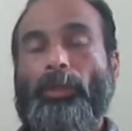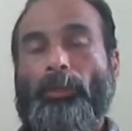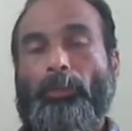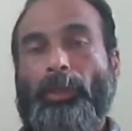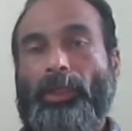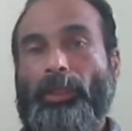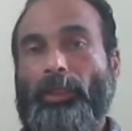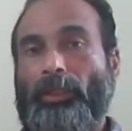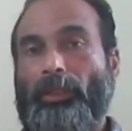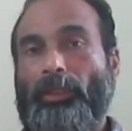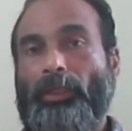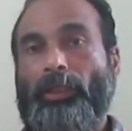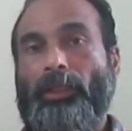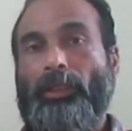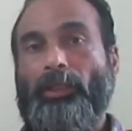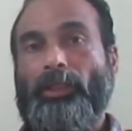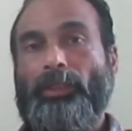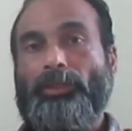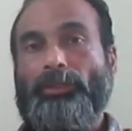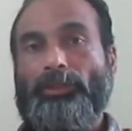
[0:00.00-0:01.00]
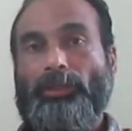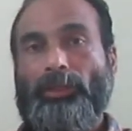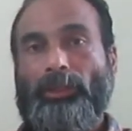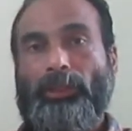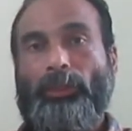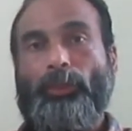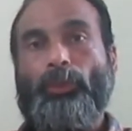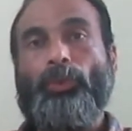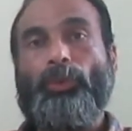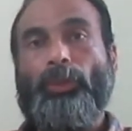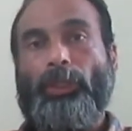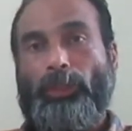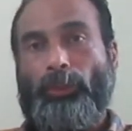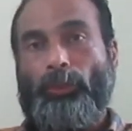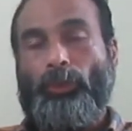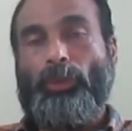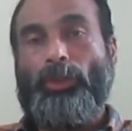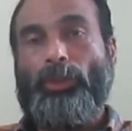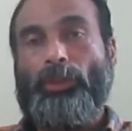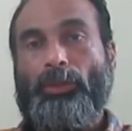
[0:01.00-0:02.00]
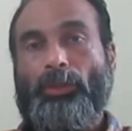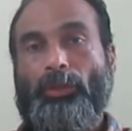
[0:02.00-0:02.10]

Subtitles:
But in linked list, you require